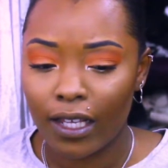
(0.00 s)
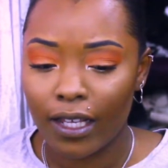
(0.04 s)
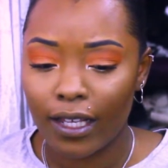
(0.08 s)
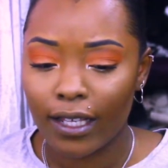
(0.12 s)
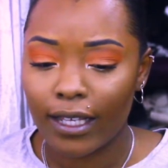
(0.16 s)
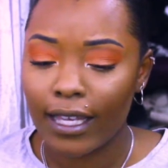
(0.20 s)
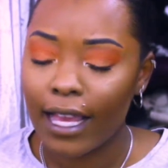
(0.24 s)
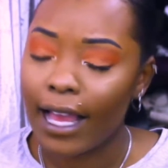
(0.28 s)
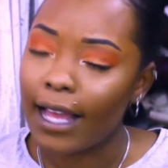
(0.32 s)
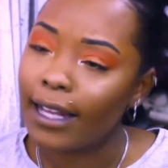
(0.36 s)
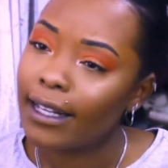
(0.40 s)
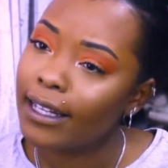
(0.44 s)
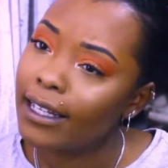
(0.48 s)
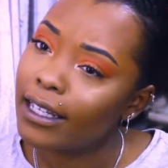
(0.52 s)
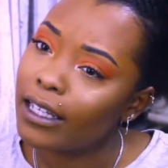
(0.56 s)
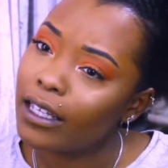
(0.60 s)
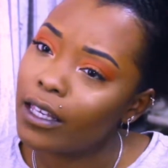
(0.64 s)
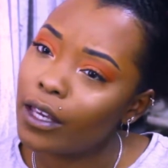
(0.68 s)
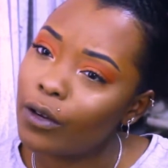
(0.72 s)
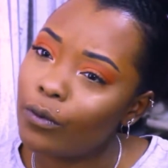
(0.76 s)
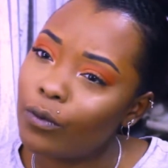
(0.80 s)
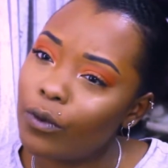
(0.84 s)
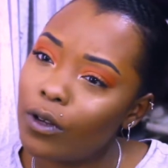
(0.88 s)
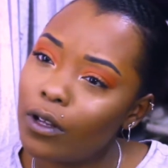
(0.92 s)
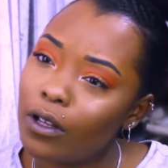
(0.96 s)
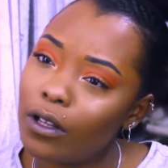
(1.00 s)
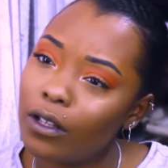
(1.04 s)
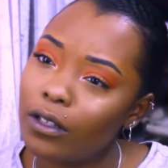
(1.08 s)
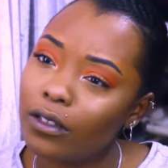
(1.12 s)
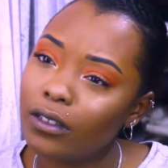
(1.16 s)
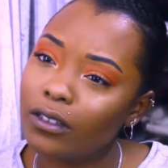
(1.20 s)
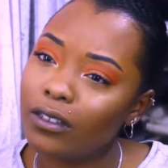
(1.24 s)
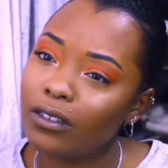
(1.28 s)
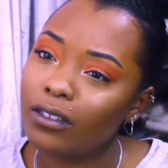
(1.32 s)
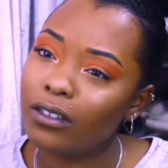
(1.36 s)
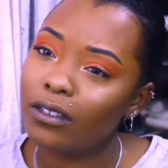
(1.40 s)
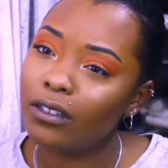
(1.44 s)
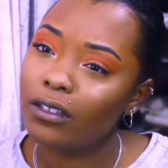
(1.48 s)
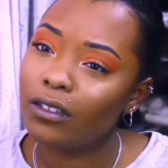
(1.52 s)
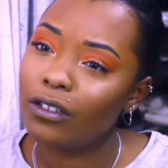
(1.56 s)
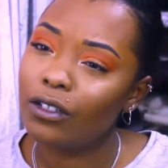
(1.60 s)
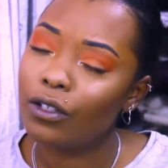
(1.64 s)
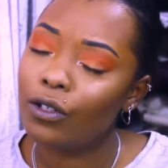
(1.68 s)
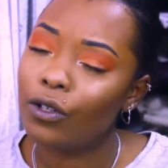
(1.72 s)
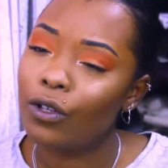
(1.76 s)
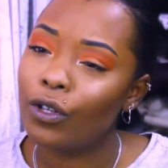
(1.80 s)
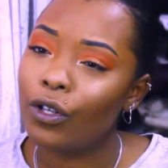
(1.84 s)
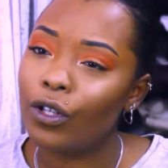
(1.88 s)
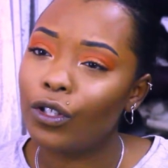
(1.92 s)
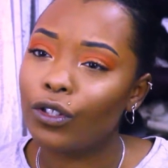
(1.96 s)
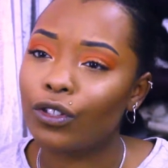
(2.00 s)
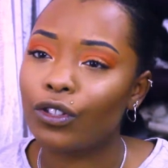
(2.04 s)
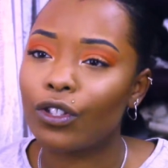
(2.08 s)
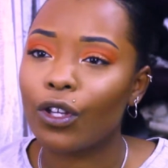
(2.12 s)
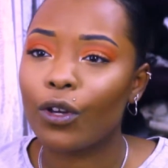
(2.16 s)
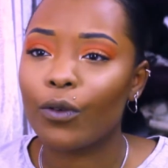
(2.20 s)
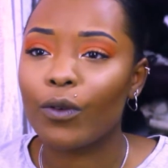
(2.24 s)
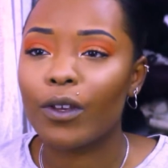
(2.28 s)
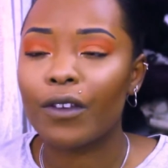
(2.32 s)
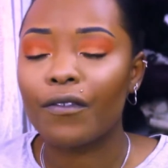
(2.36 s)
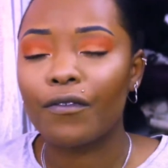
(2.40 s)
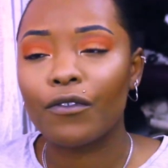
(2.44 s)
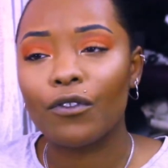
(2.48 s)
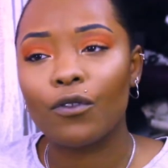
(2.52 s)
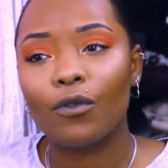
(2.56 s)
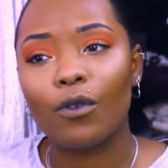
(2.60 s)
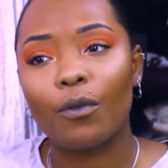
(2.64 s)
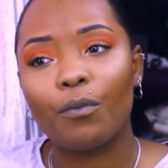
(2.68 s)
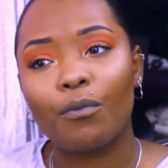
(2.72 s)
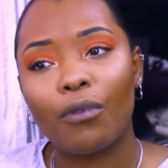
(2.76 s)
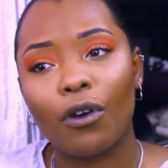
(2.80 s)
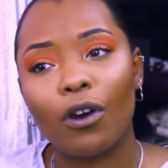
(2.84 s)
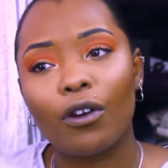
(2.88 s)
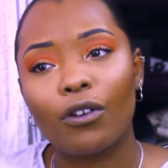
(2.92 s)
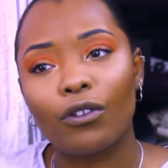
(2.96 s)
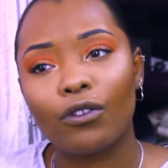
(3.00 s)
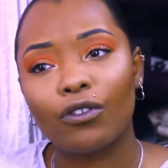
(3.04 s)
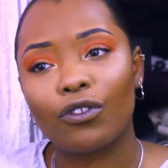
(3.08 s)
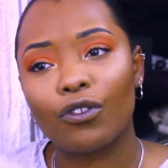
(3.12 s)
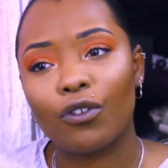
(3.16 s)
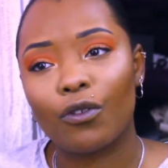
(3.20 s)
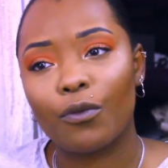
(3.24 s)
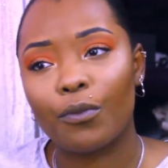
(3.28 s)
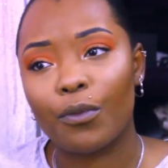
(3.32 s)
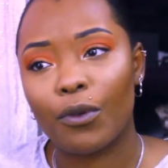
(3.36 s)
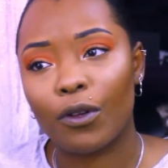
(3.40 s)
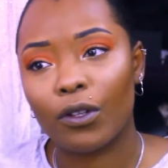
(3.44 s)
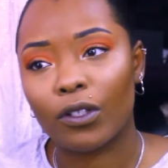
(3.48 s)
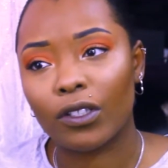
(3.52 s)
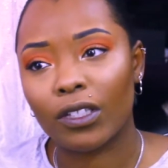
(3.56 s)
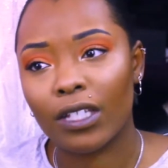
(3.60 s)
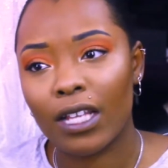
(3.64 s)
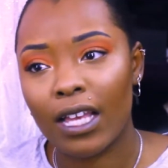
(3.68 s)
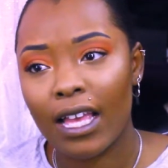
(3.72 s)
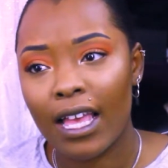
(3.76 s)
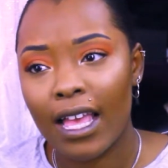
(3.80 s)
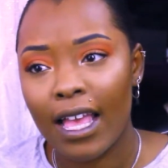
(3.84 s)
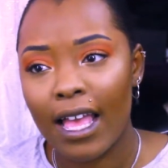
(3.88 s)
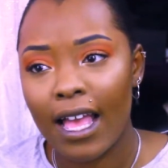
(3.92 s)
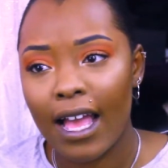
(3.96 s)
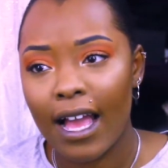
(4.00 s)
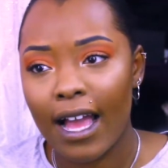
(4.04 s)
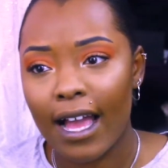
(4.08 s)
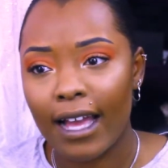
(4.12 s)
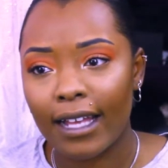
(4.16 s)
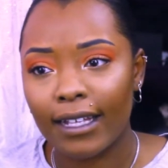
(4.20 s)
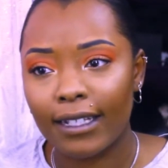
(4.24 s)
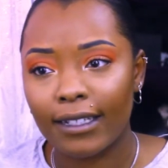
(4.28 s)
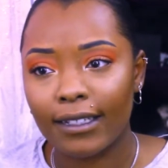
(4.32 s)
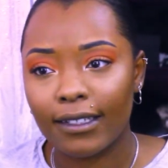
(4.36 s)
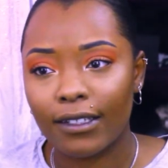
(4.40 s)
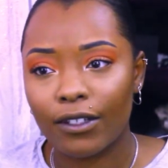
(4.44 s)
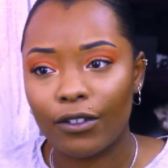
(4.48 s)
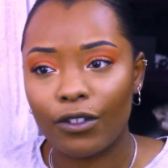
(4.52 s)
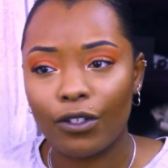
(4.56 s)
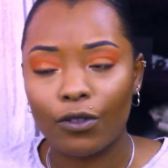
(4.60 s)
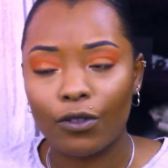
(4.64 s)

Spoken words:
Can it get worse? So if you approach your boss and